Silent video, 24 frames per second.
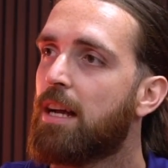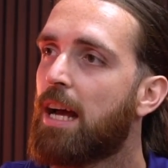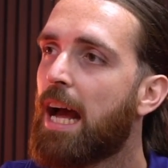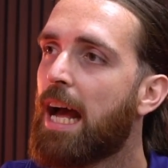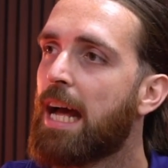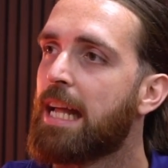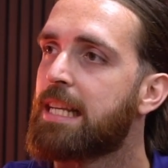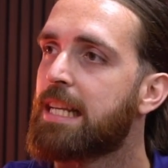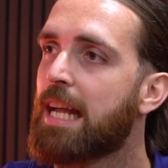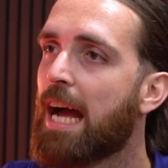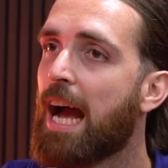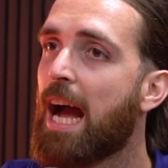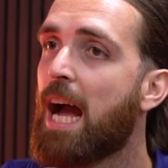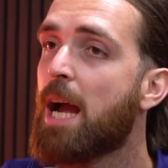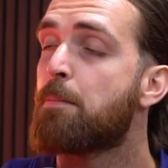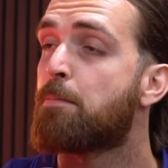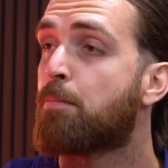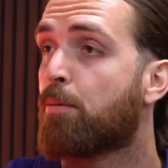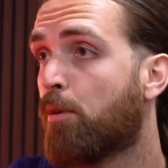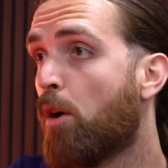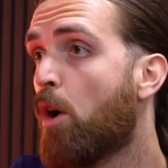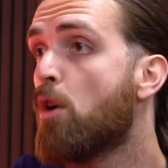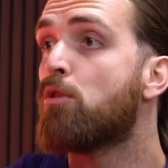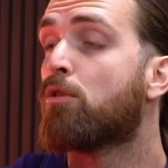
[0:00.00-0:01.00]
And I
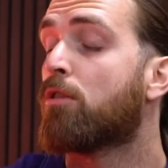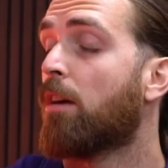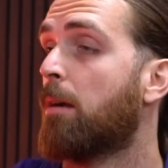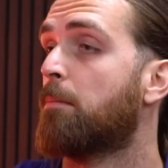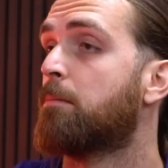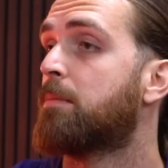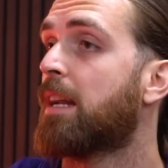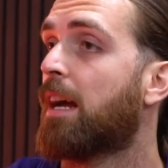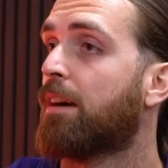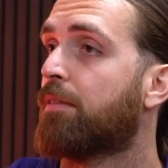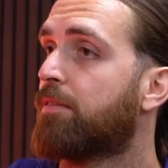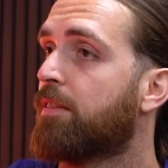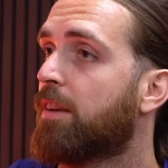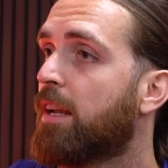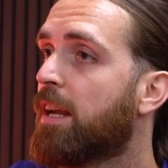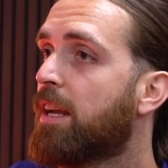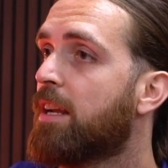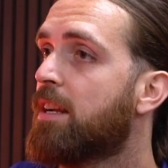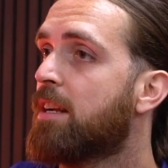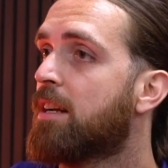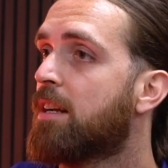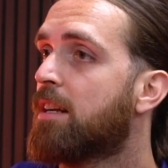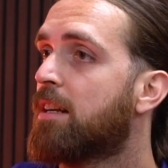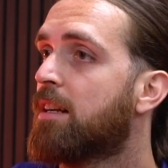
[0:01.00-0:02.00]
programmed
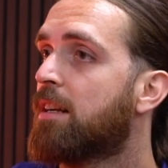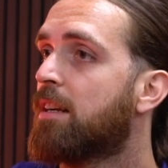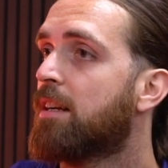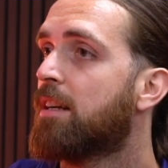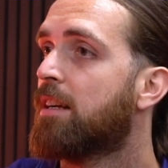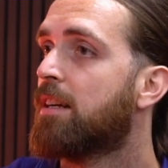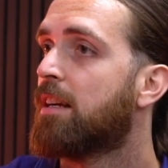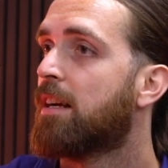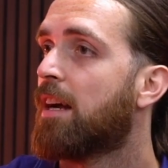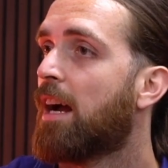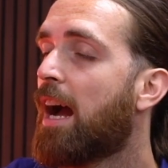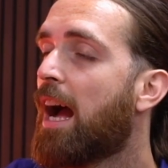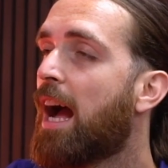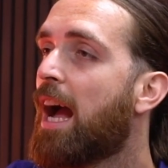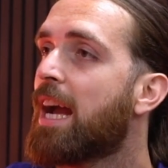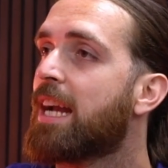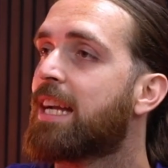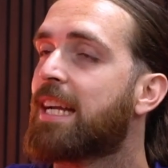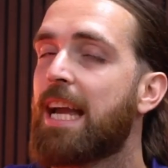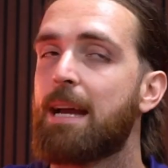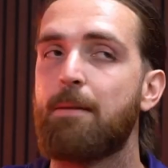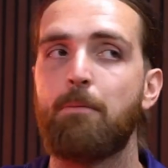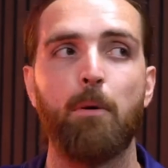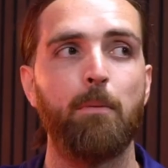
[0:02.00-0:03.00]
Daphne. I
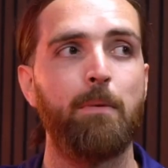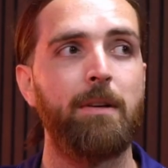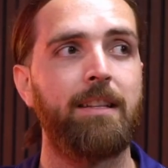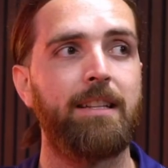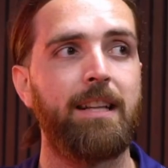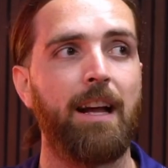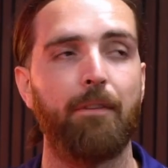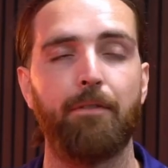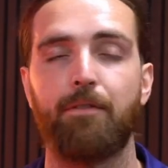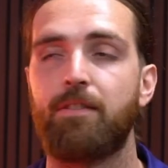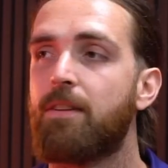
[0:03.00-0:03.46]
came up with Daphne.